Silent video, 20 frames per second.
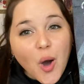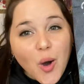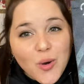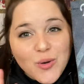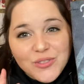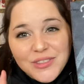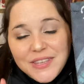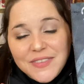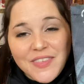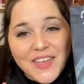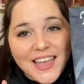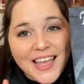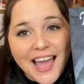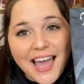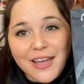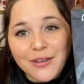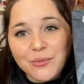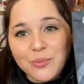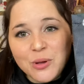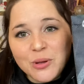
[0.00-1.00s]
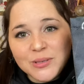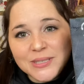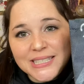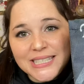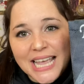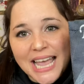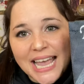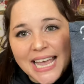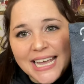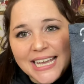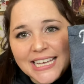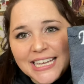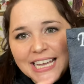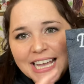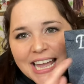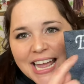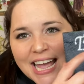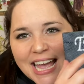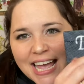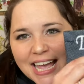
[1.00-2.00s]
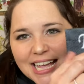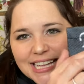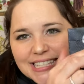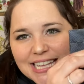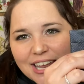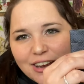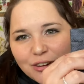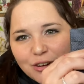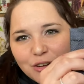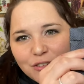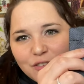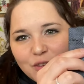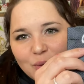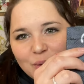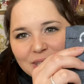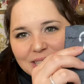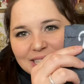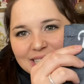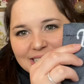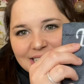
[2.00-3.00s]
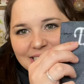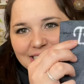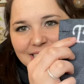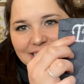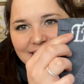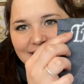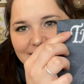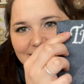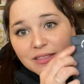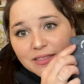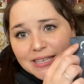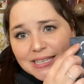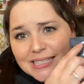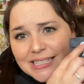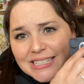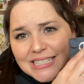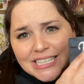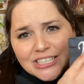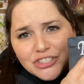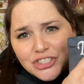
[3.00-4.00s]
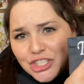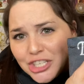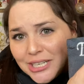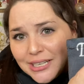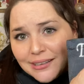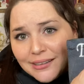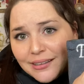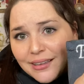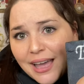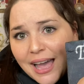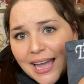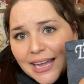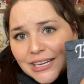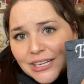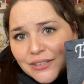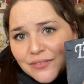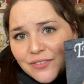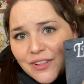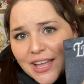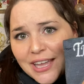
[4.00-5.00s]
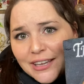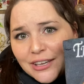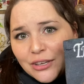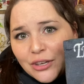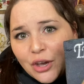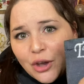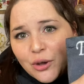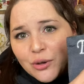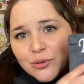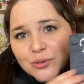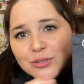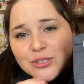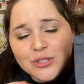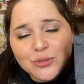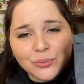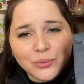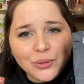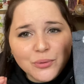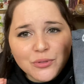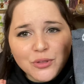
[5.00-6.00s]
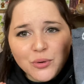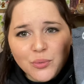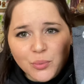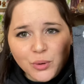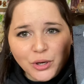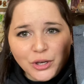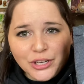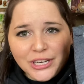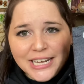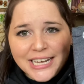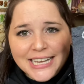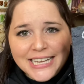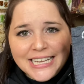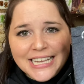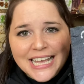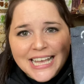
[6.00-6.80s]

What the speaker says: only thing I will say is, I don't know if you can see this, the stitching kind of like goes through the wording.